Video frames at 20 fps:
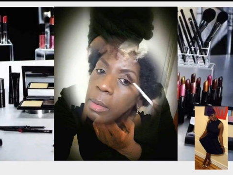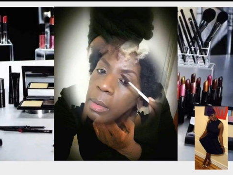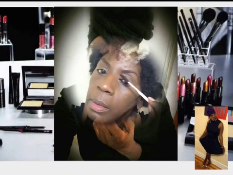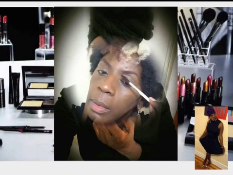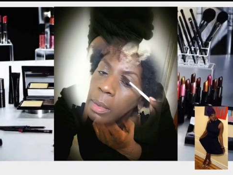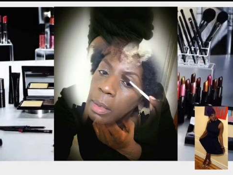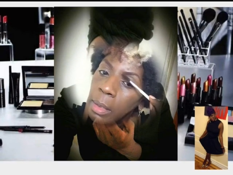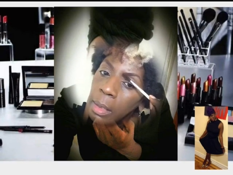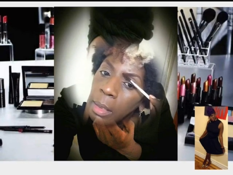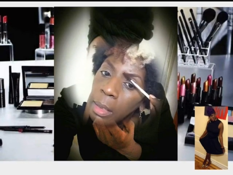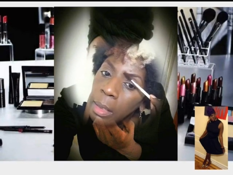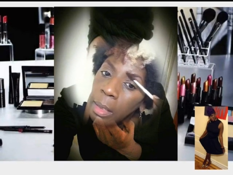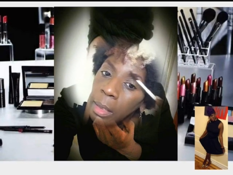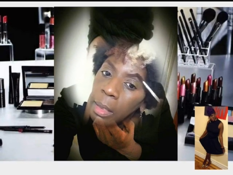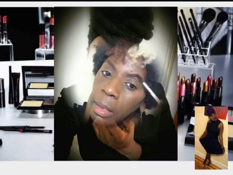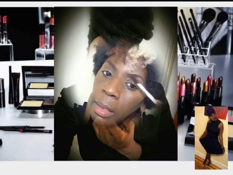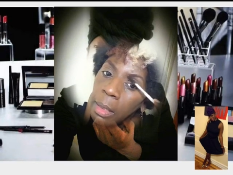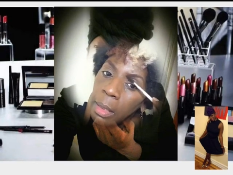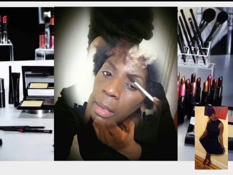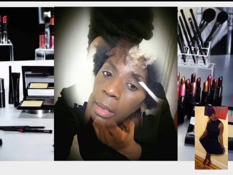
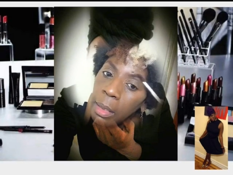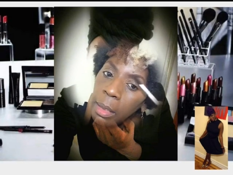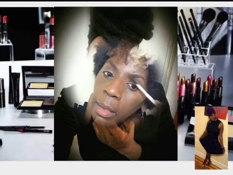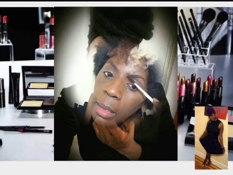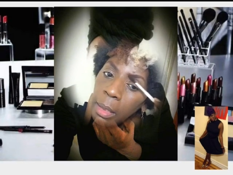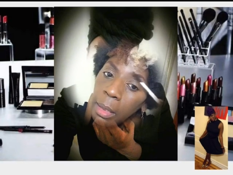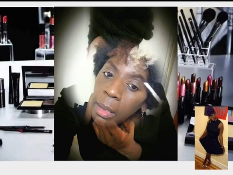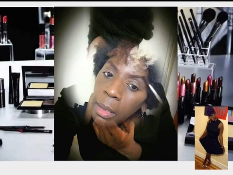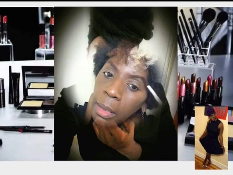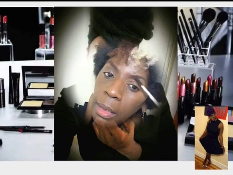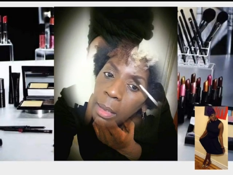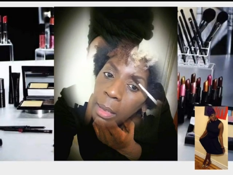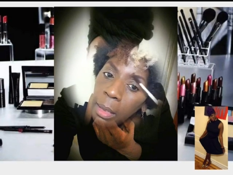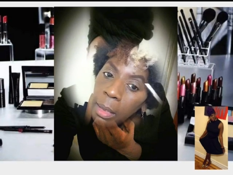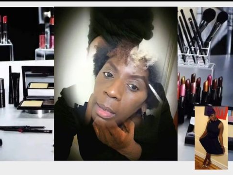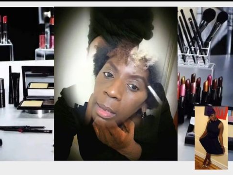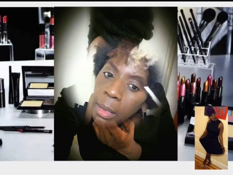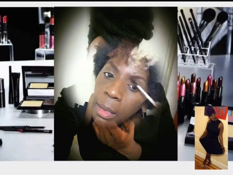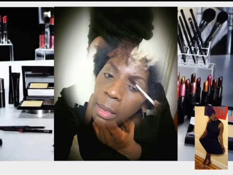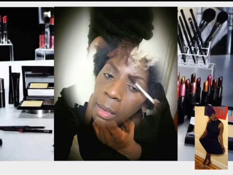
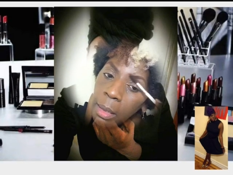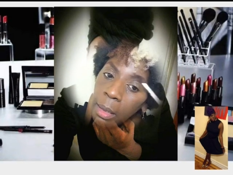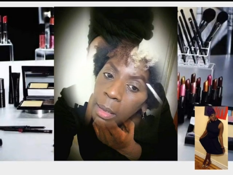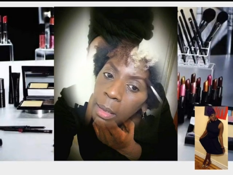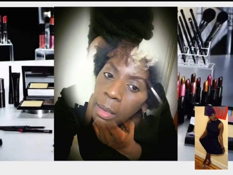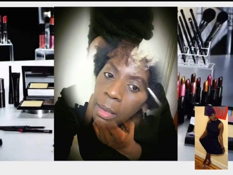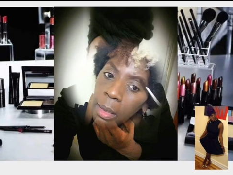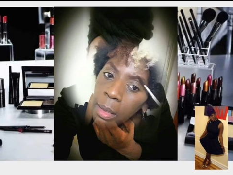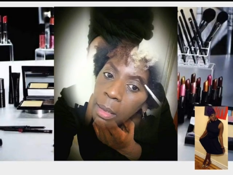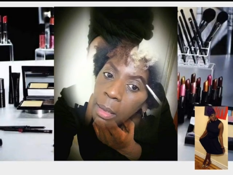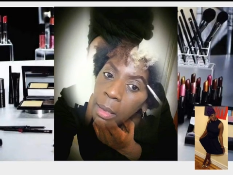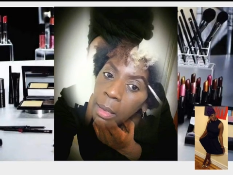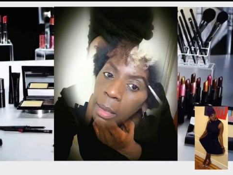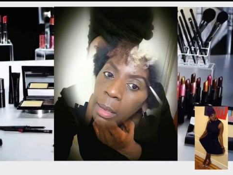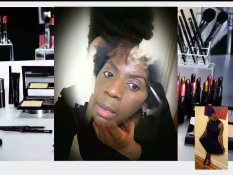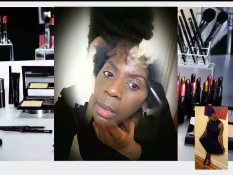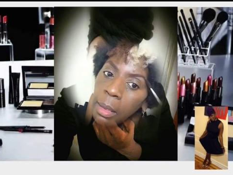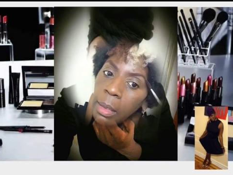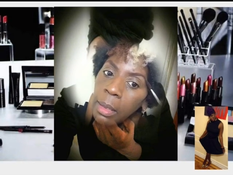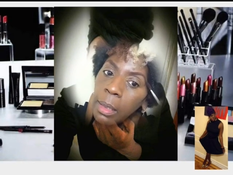
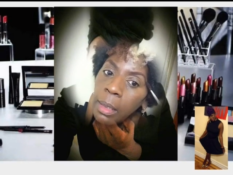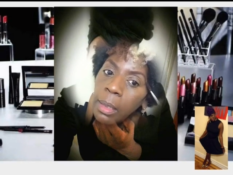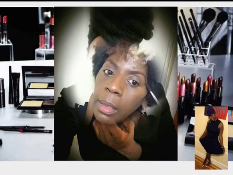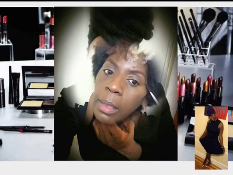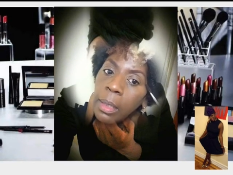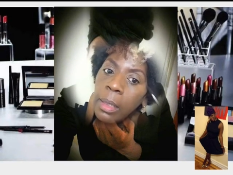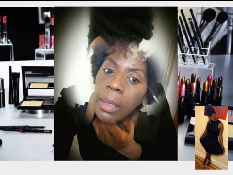[no speech]